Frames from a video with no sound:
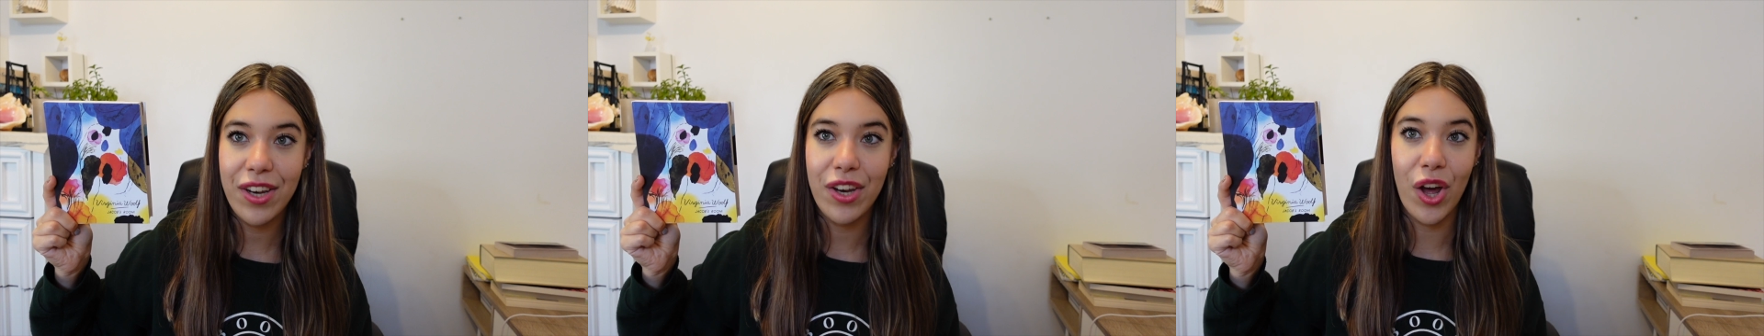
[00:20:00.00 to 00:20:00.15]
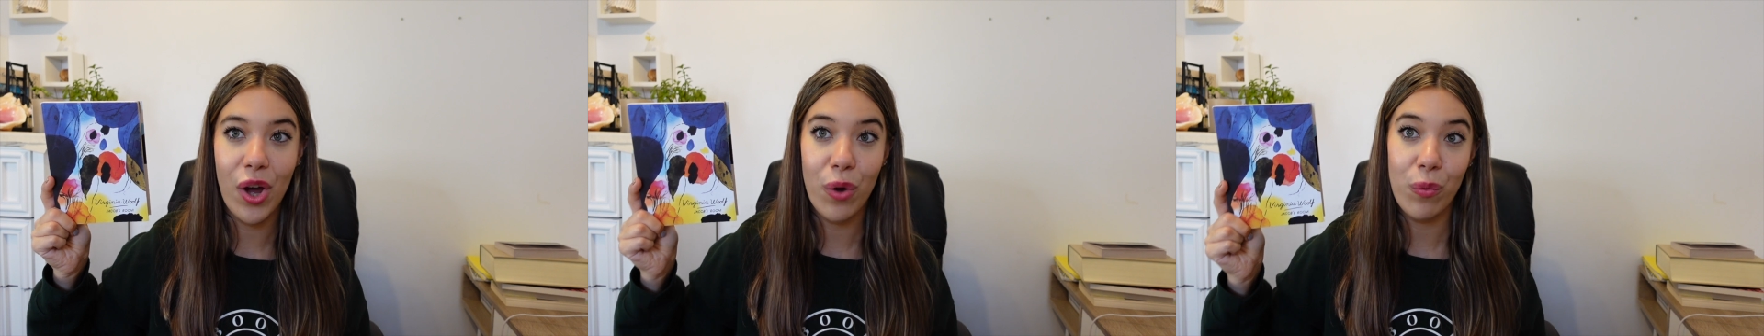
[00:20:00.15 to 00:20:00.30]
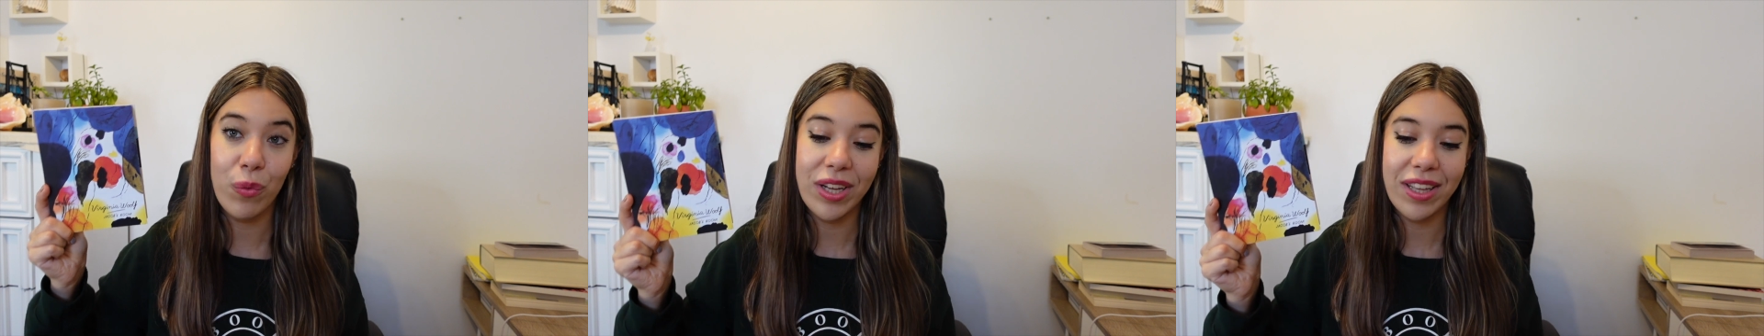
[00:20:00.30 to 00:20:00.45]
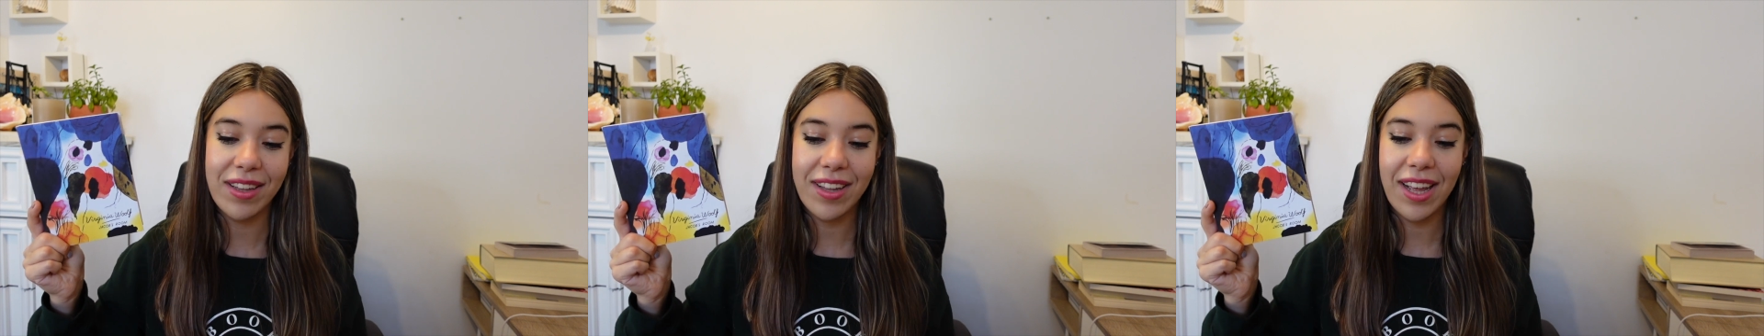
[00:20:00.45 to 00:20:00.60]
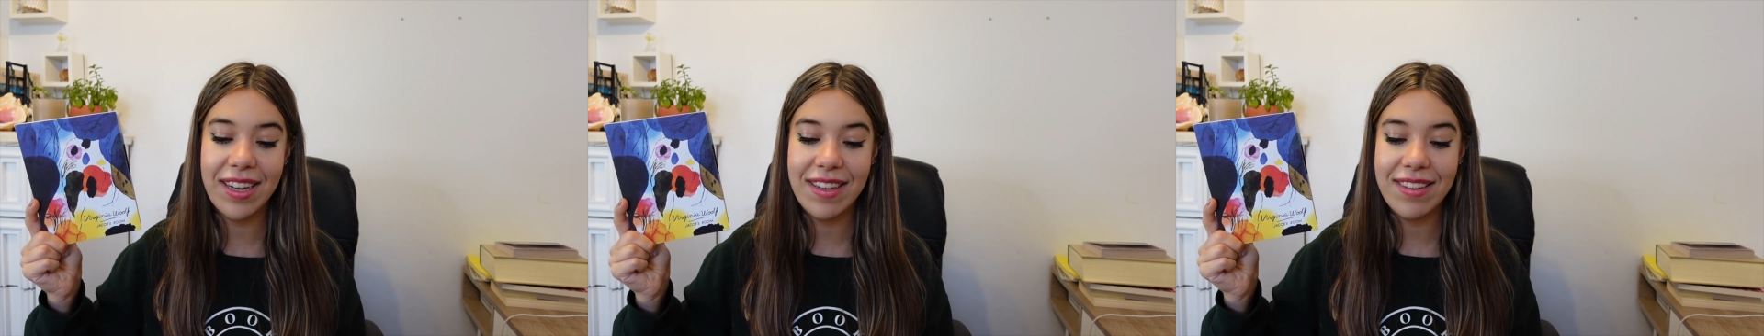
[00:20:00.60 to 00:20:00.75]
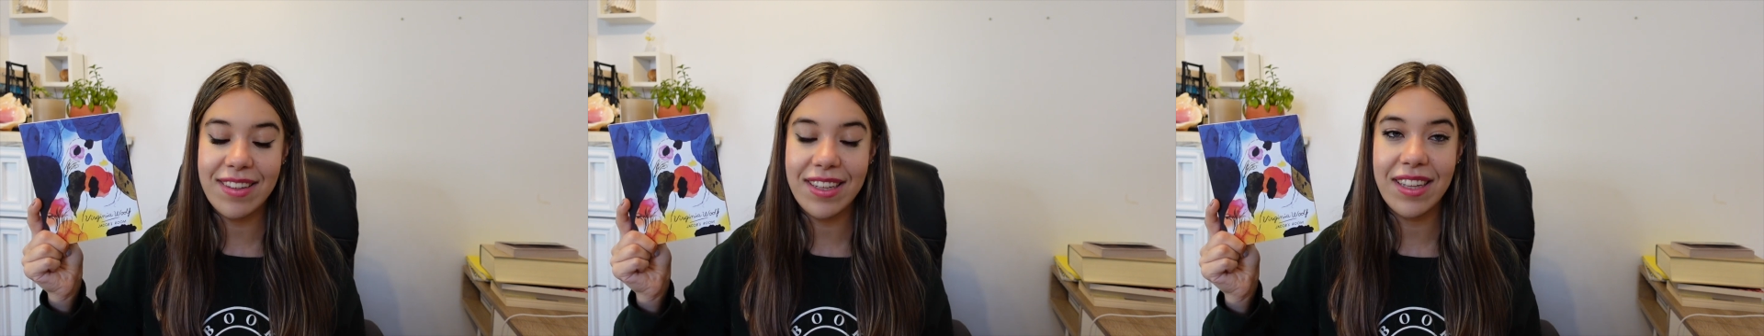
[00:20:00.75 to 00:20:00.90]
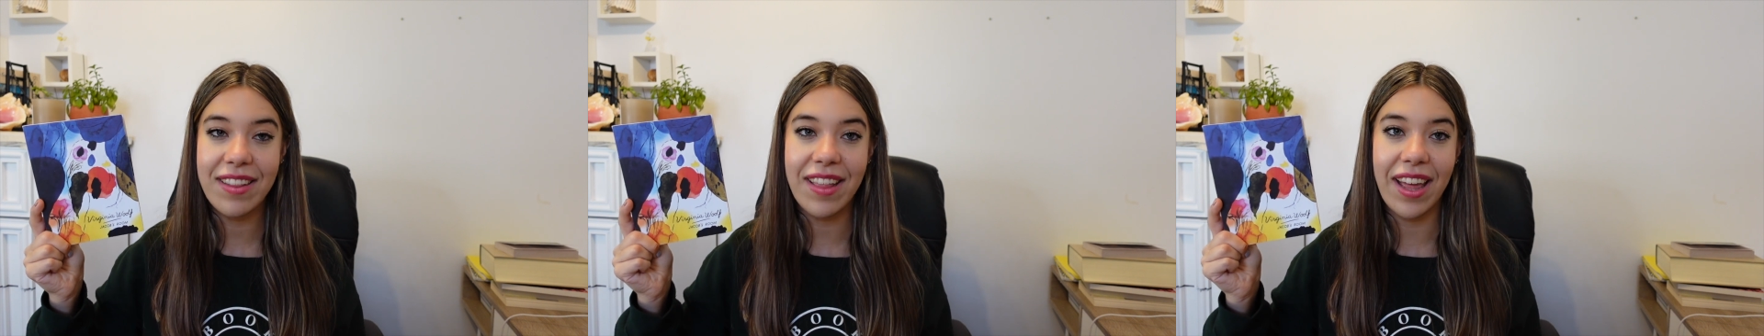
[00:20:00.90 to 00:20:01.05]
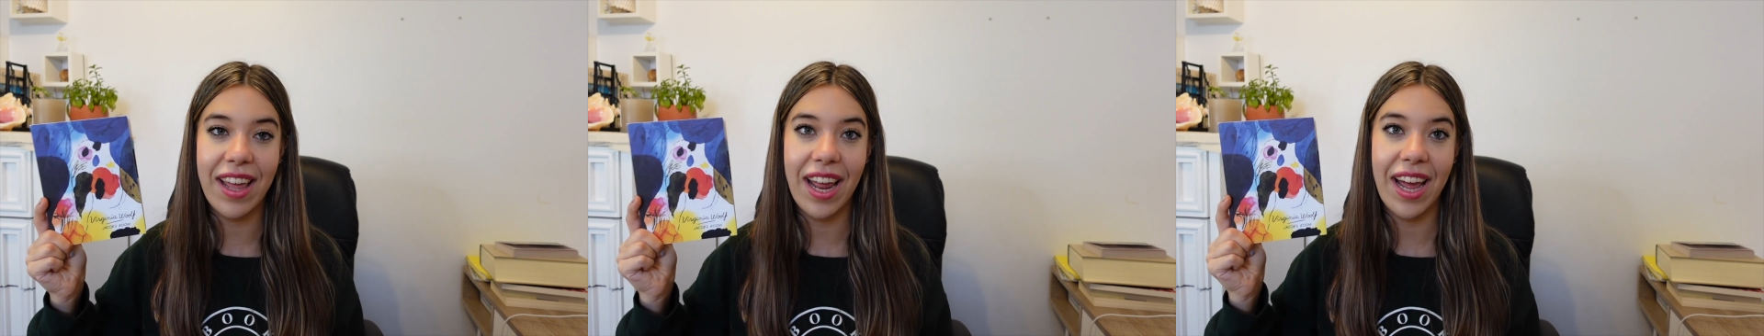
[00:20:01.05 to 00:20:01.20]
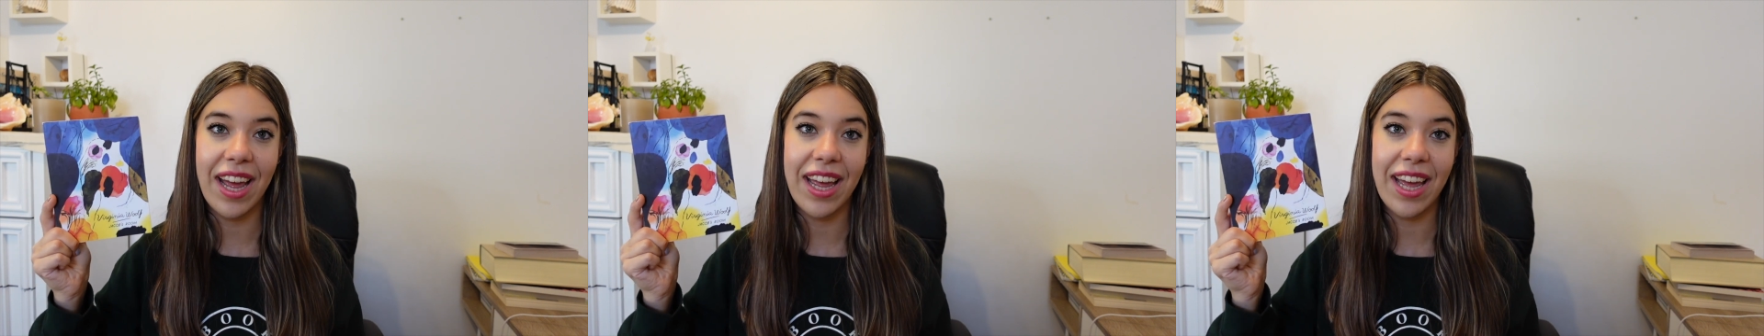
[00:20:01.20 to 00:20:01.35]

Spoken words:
not realizing that I